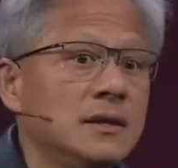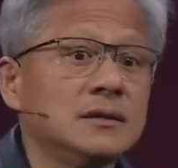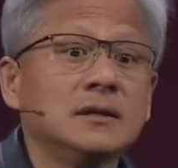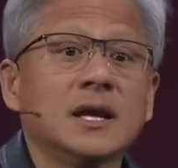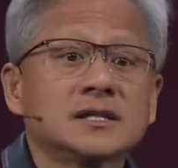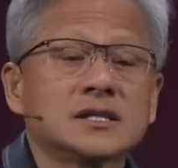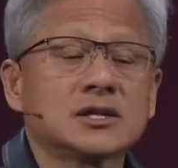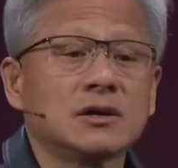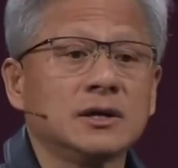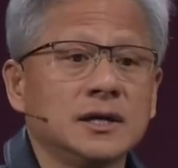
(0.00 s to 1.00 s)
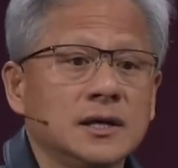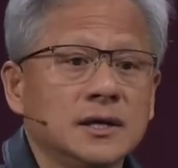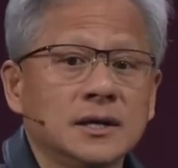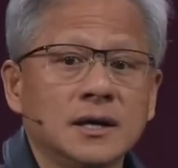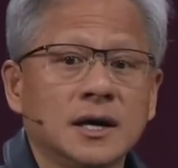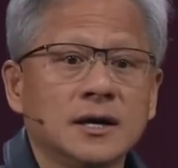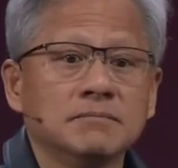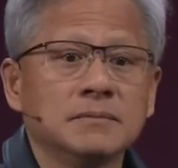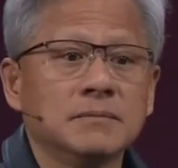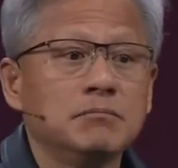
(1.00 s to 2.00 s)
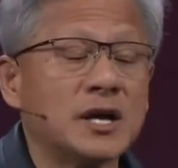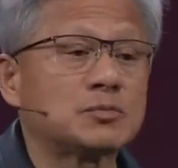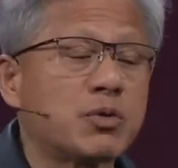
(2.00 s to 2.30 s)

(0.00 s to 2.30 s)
then the necessary um, best